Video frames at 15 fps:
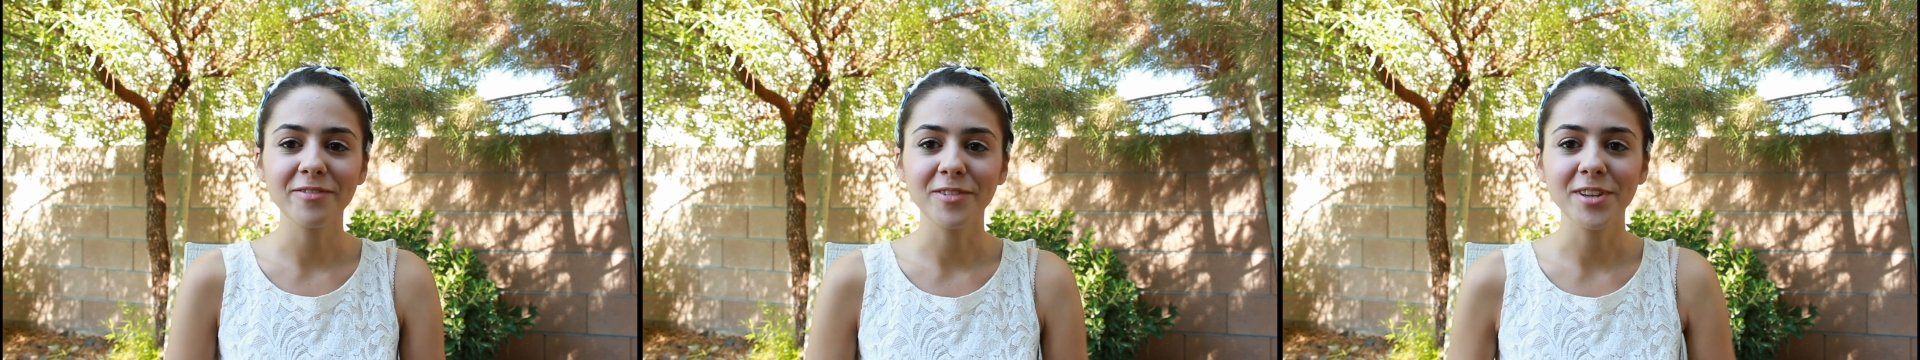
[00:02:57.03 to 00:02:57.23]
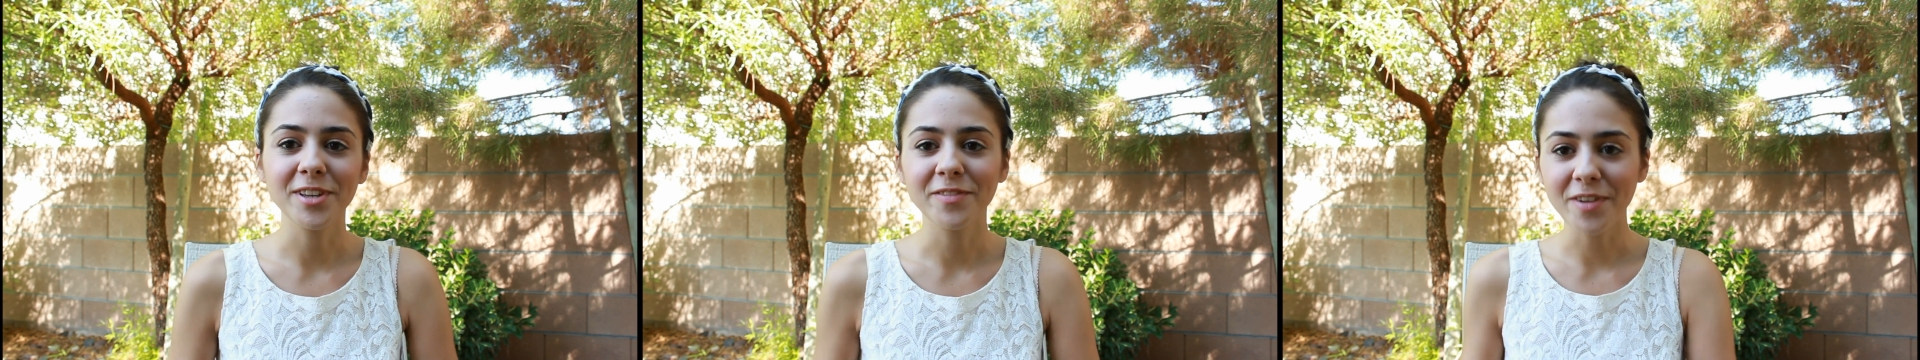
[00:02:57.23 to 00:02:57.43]

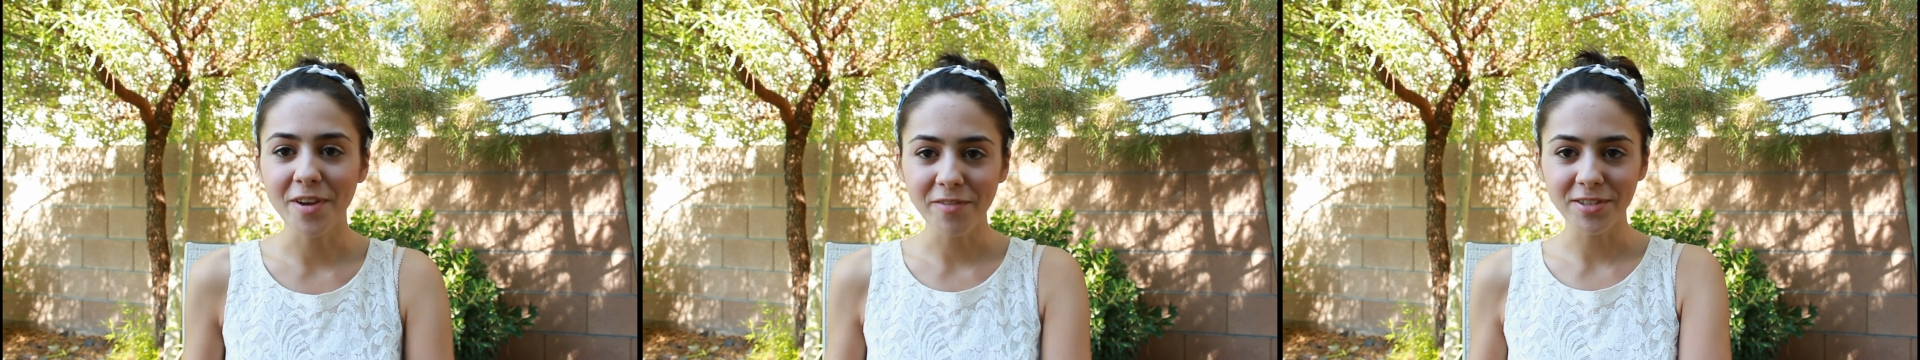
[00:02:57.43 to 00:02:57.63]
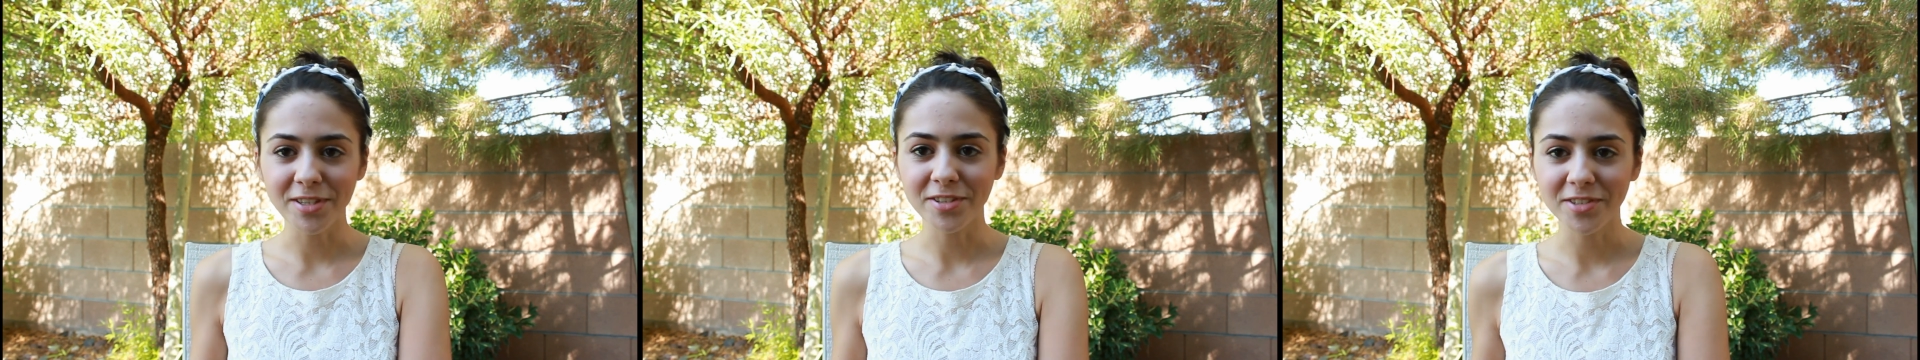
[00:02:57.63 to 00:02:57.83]
well, if you
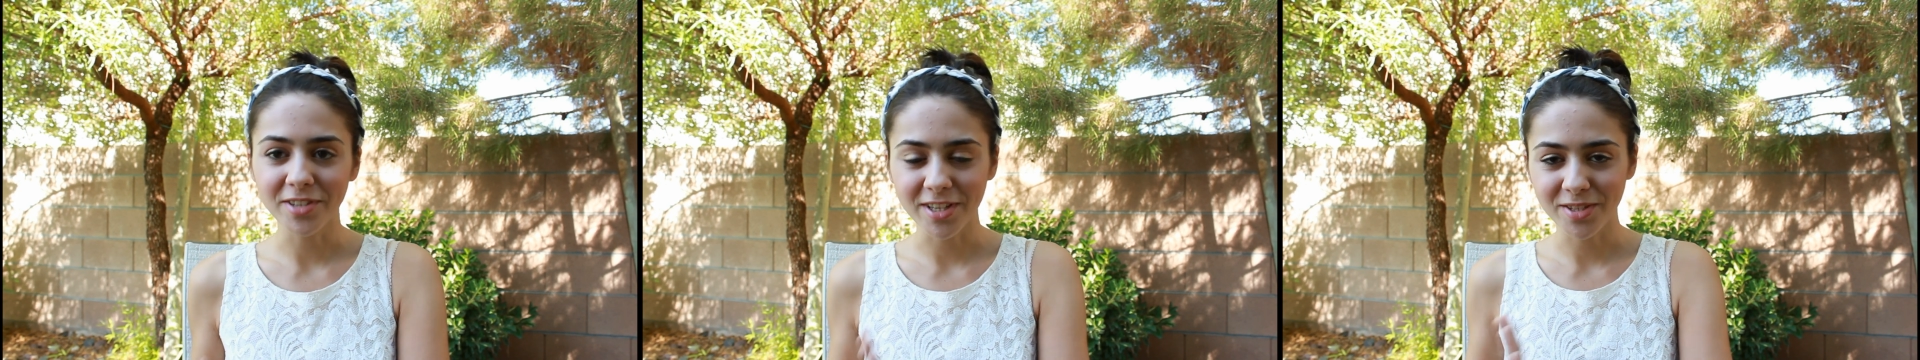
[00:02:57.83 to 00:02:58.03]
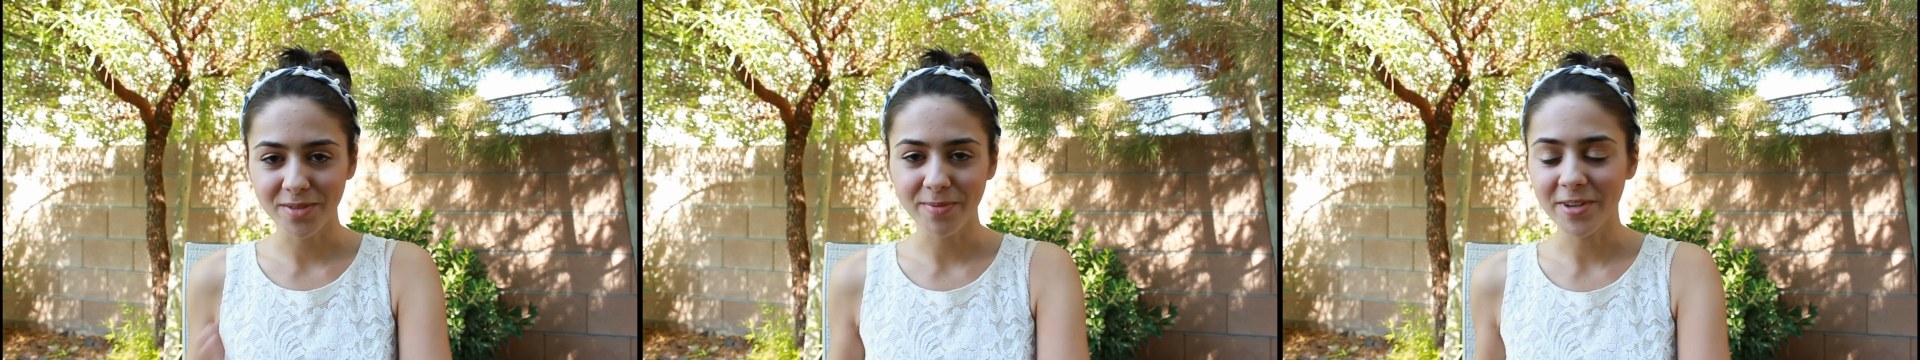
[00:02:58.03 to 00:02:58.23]
have a sister
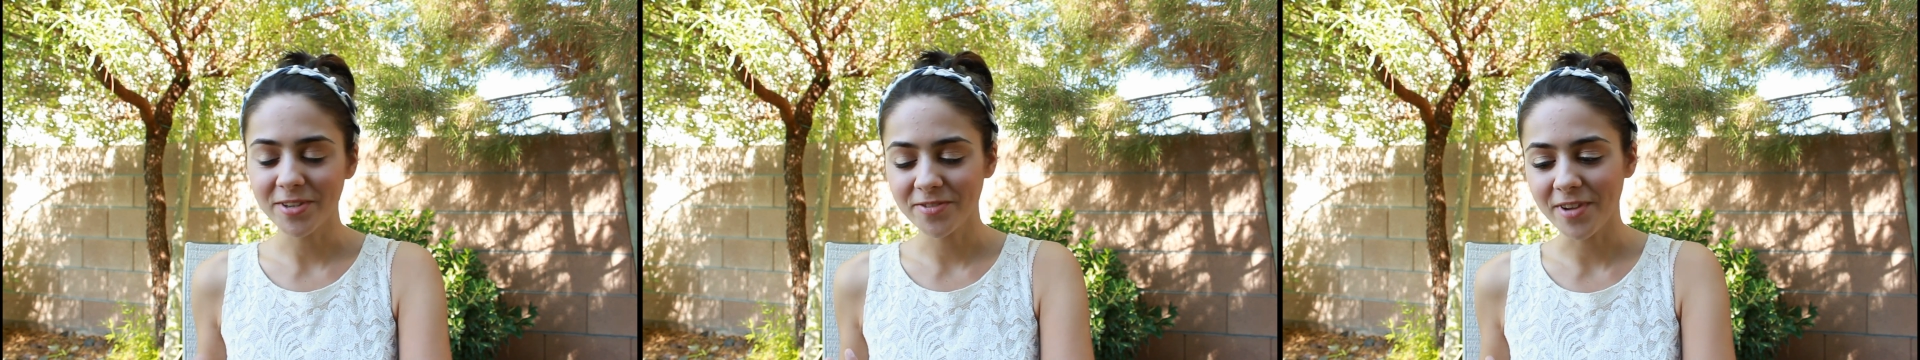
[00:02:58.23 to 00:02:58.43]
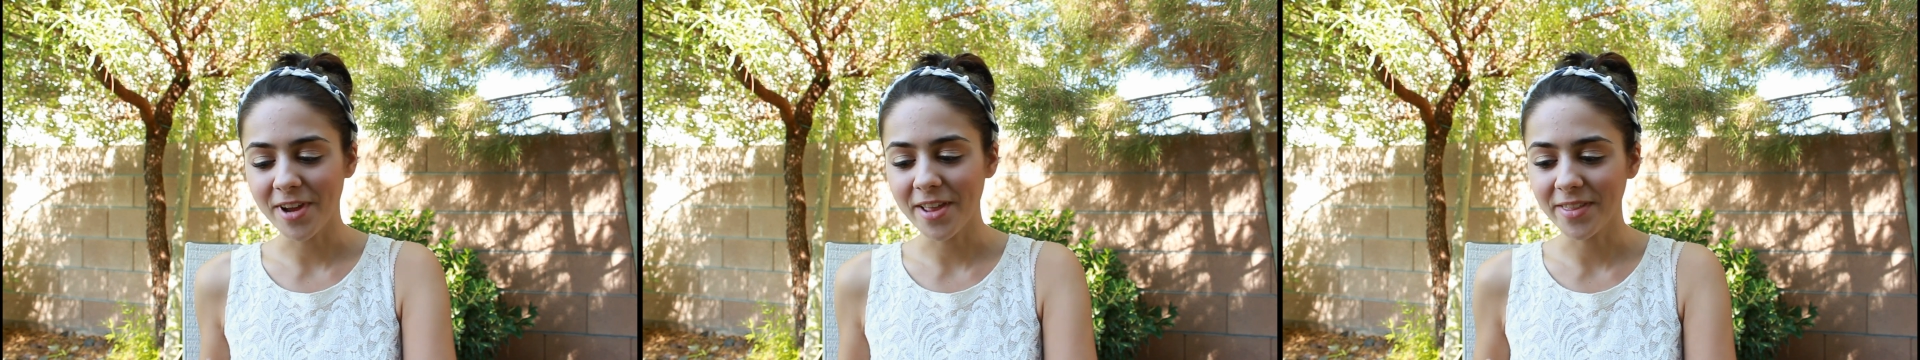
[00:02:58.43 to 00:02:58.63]
that's your
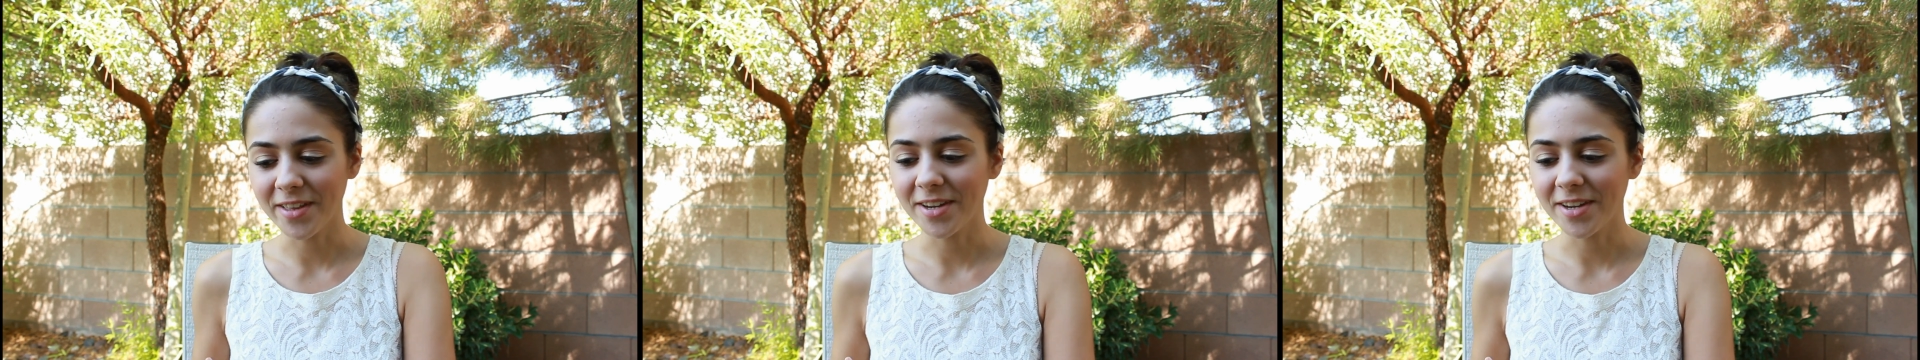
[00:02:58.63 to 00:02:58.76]
best friend,